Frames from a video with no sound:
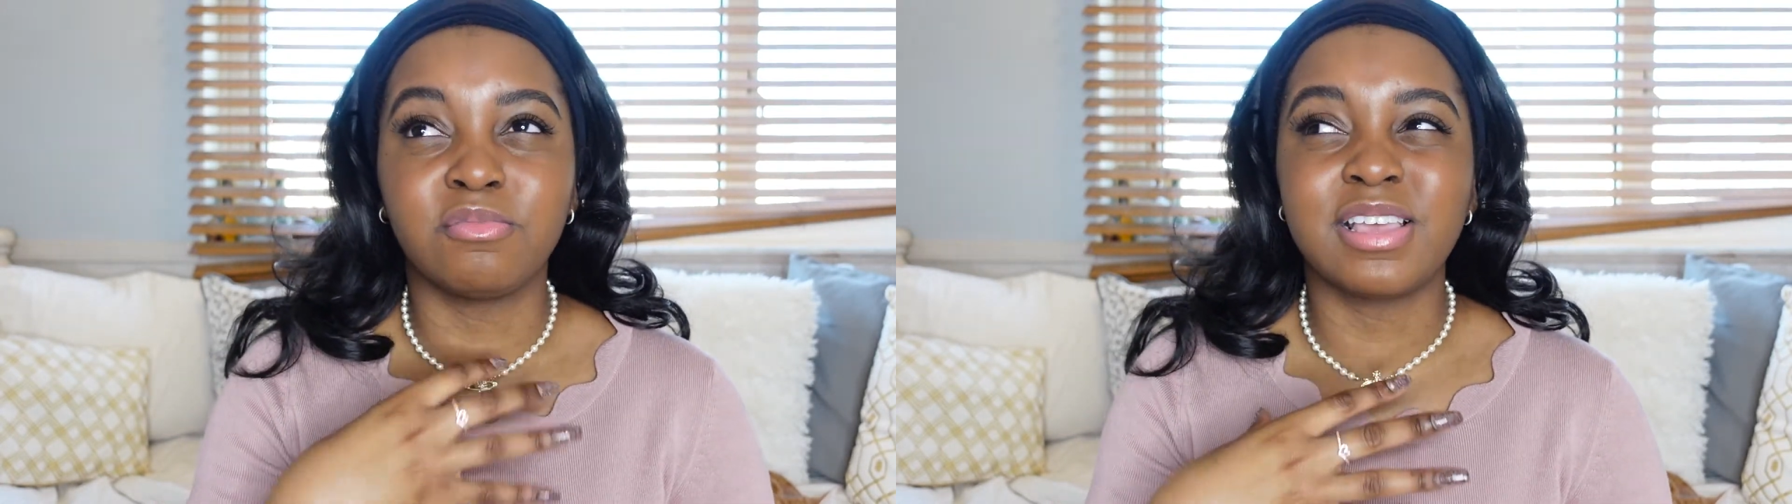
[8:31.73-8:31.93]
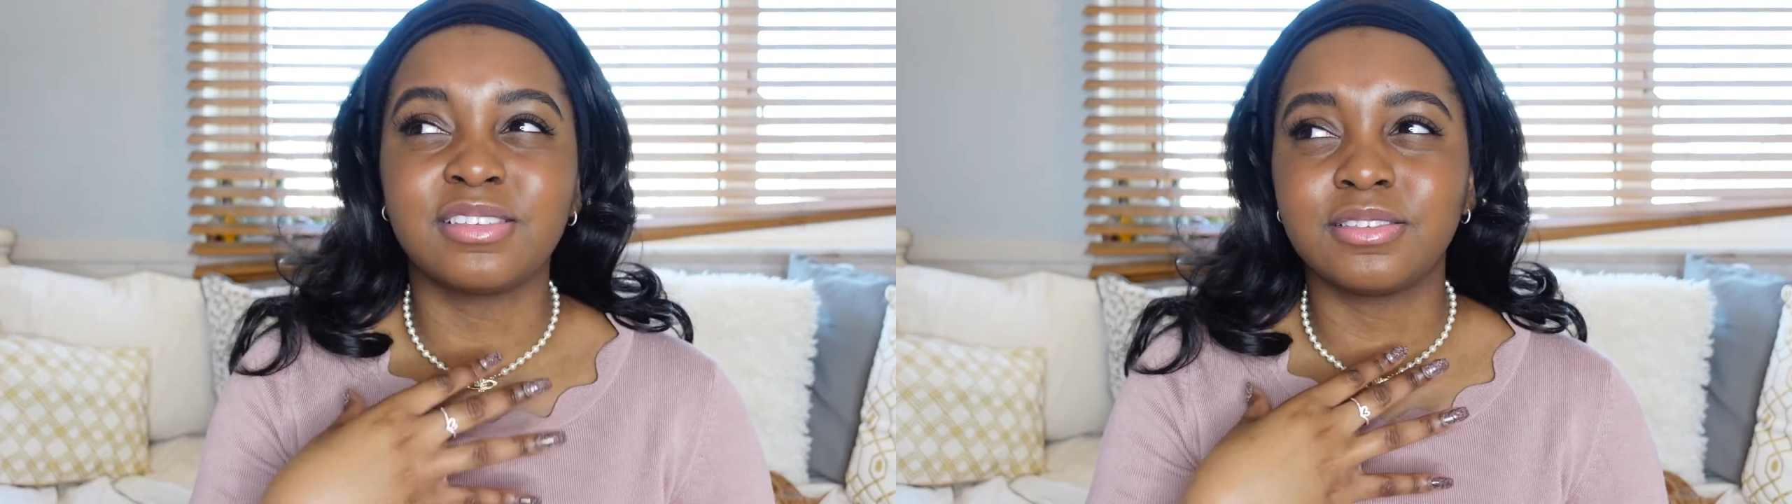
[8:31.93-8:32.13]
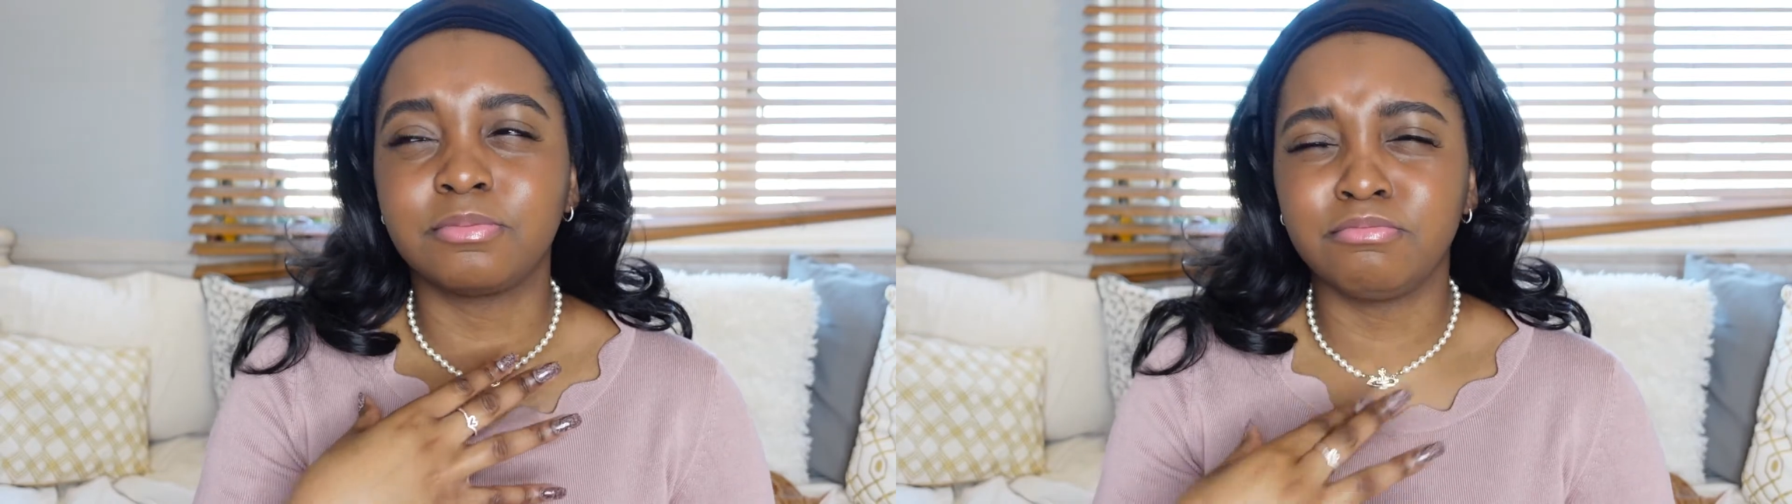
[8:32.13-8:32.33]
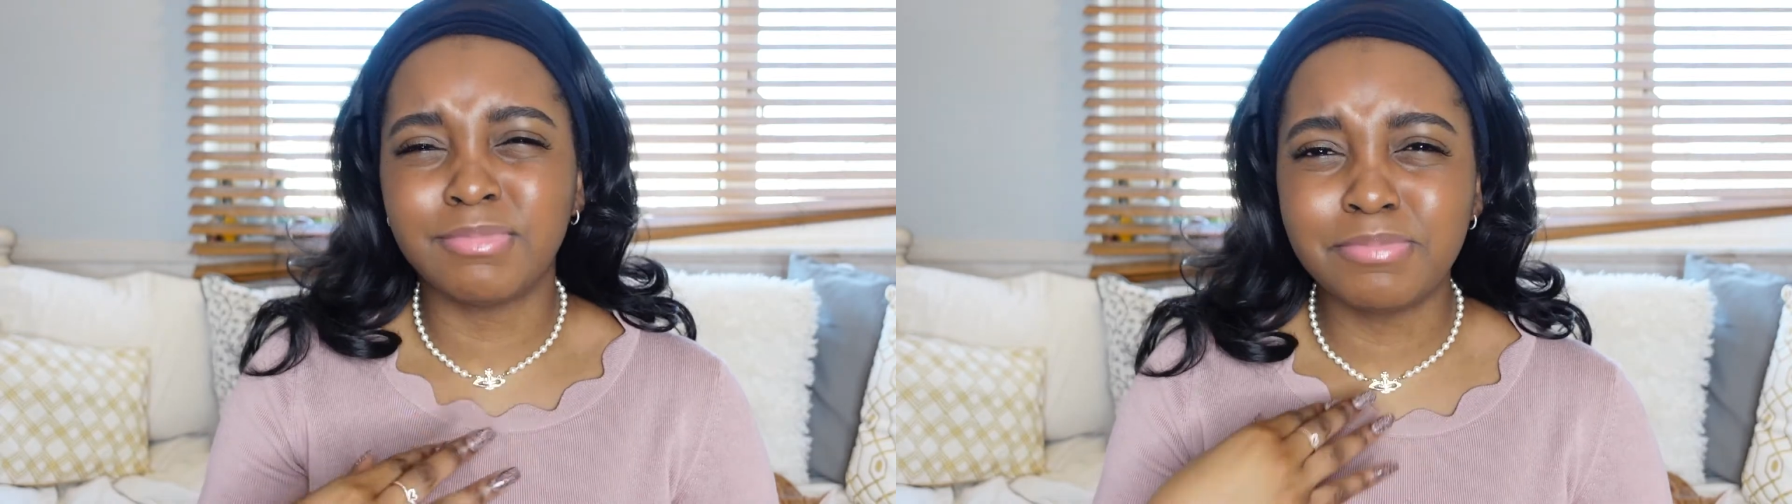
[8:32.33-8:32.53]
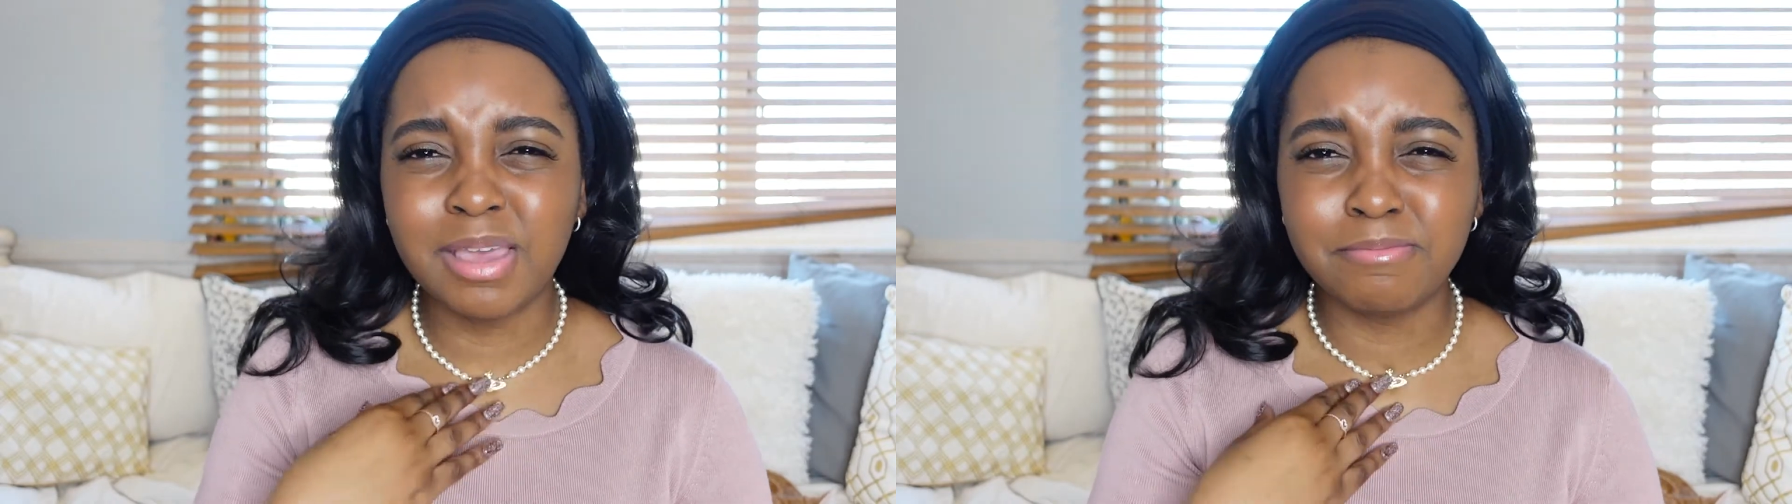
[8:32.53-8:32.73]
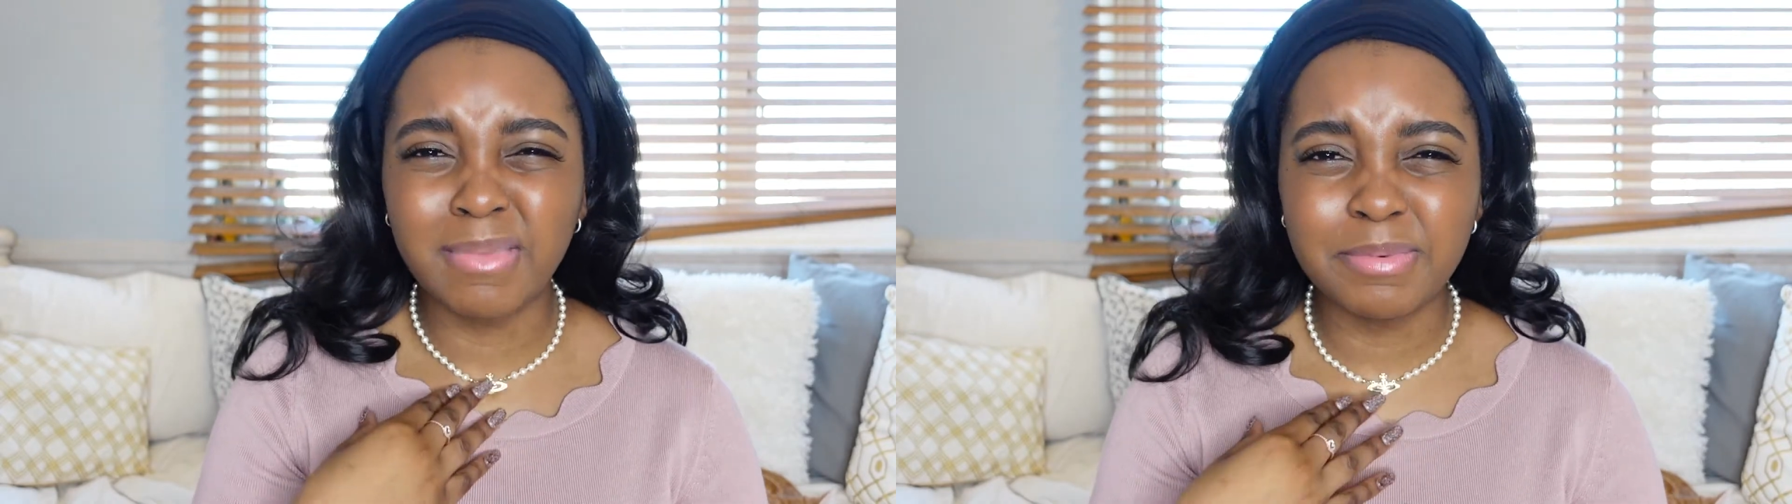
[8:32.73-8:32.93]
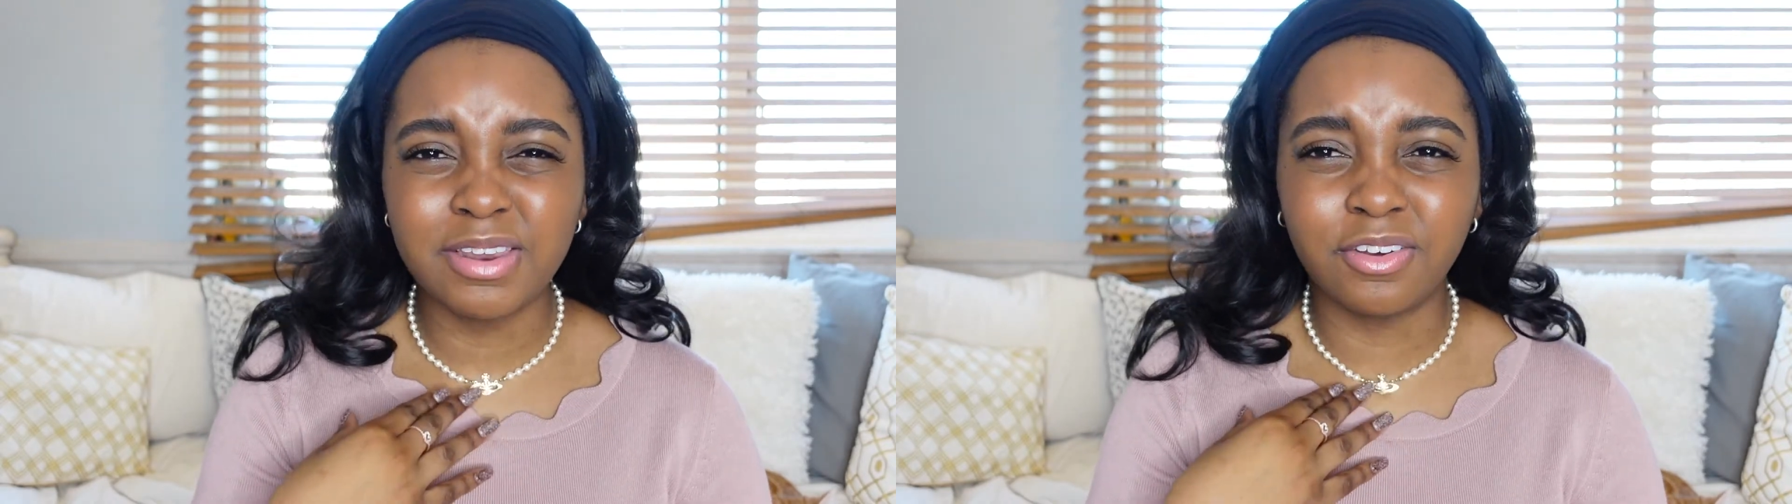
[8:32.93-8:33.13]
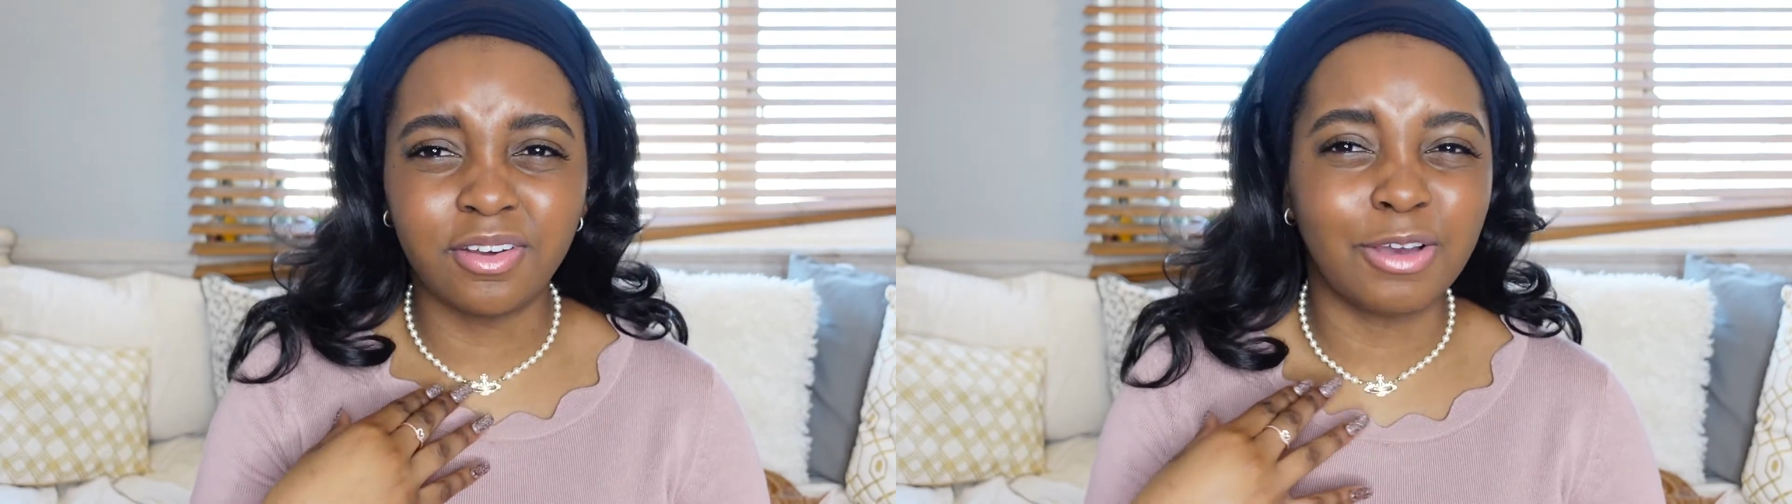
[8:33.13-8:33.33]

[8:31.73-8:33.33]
it's maybe not,